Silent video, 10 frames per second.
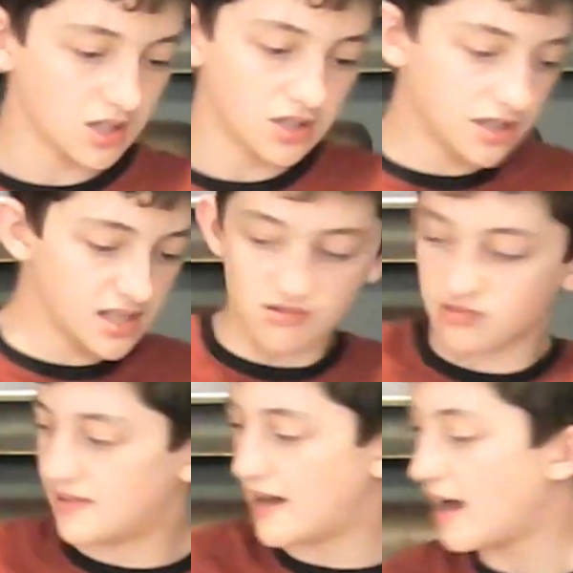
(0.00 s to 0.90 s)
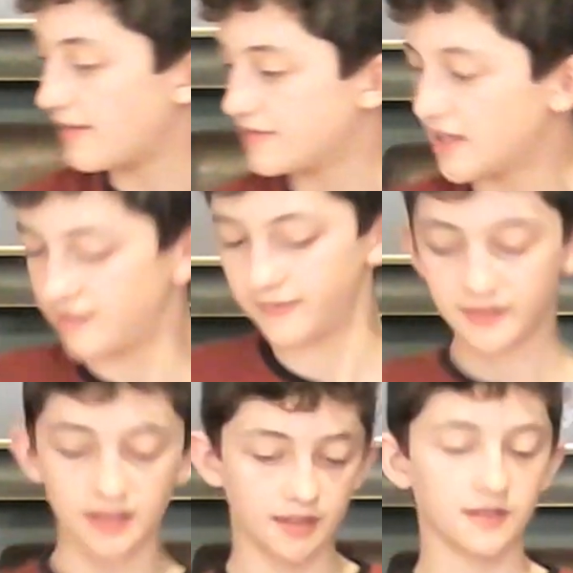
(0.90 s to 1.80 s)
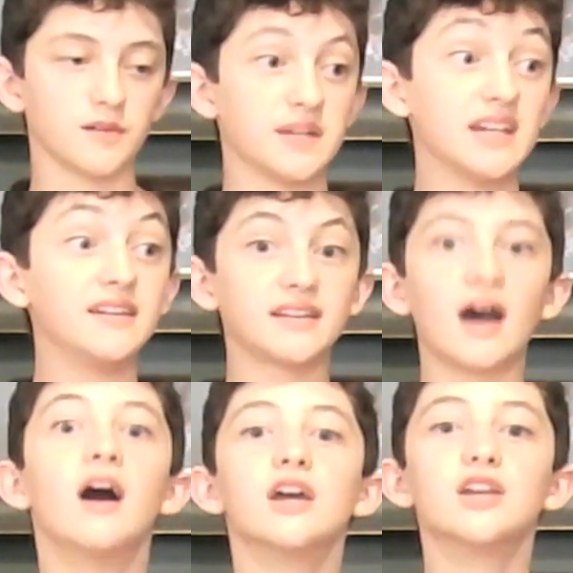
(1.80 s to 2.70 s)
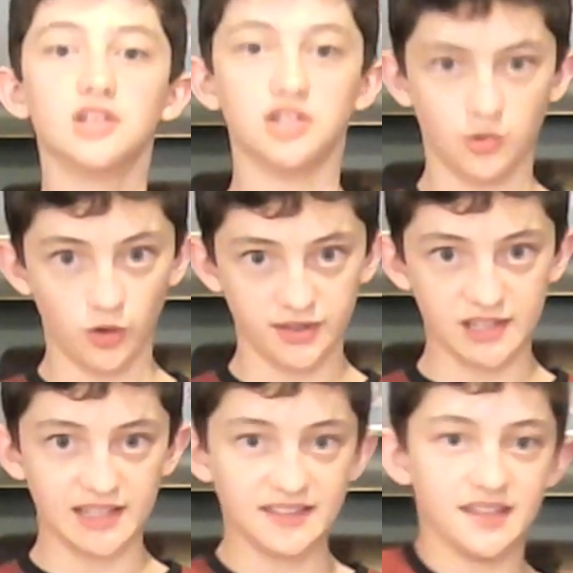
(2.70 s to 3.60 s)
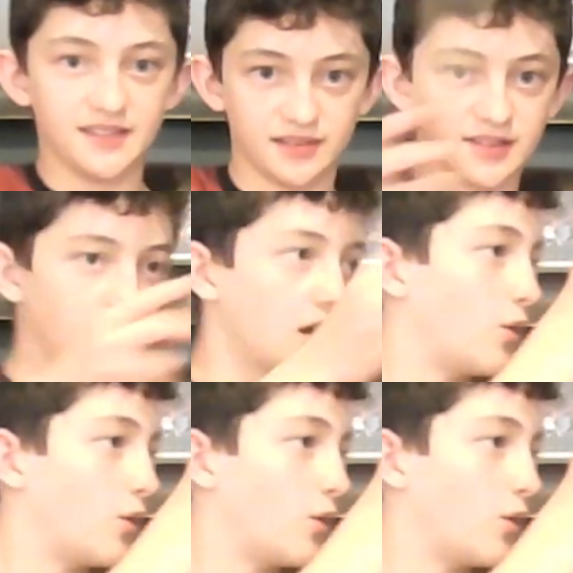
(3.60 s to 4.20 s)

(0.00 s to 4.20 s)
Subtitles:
Could use a craft knife, but scissors would be easier. You also need scissors.